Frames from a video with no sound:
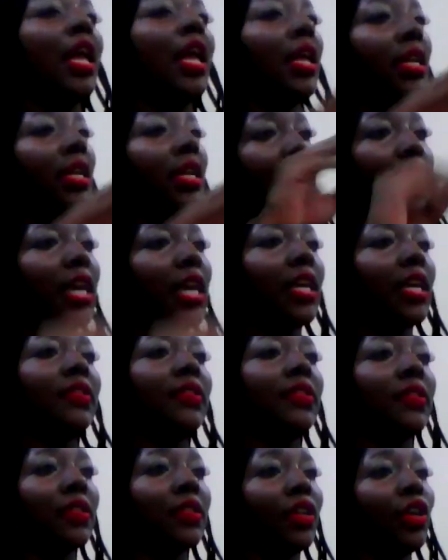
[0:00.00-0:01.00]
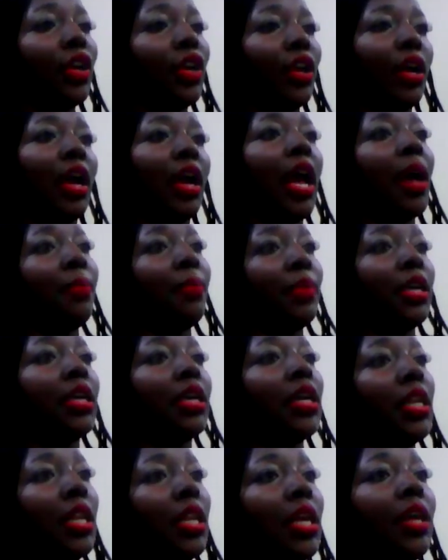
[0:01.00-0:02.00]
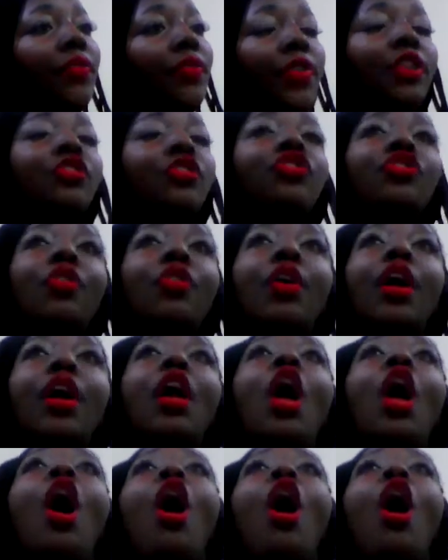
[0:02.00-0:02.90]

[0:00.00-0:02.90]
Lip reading: yes, girl, I'm good, love, enjoy.